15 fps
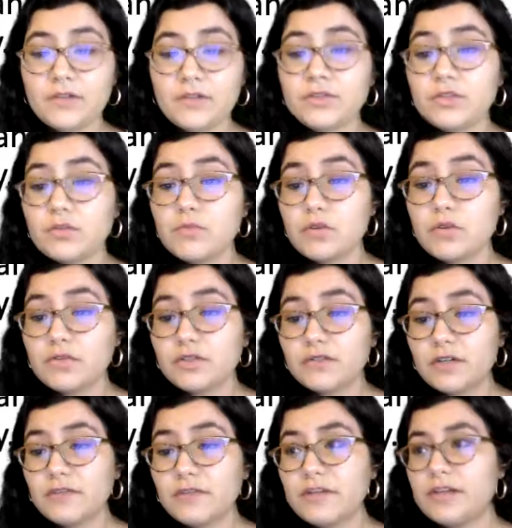So most of
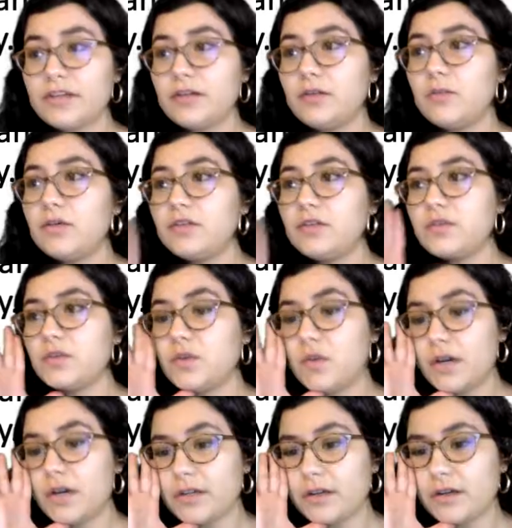our variables we
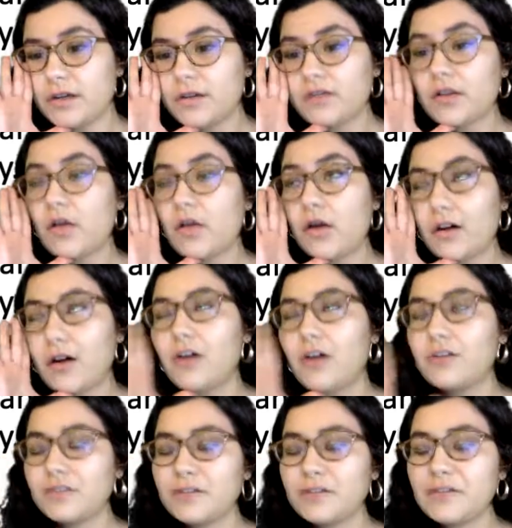want, all
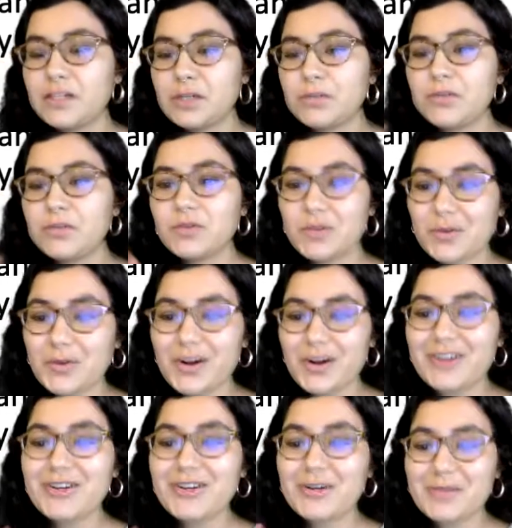of our variables we
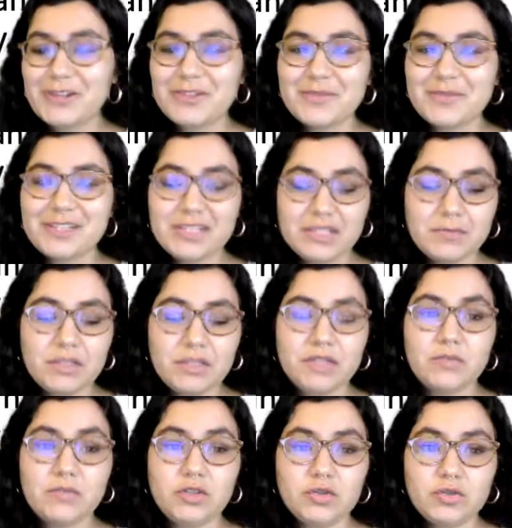want our measurements to be
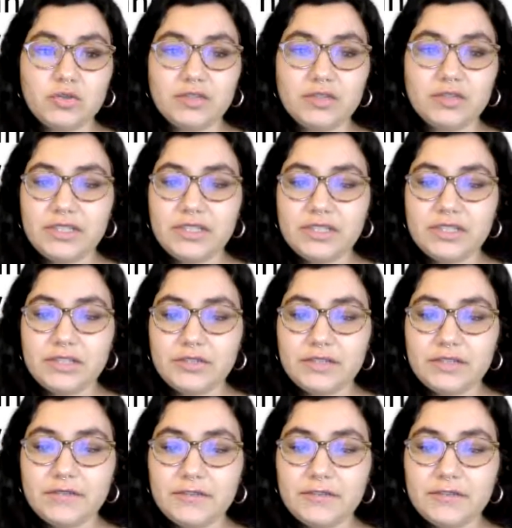mutually exclusive.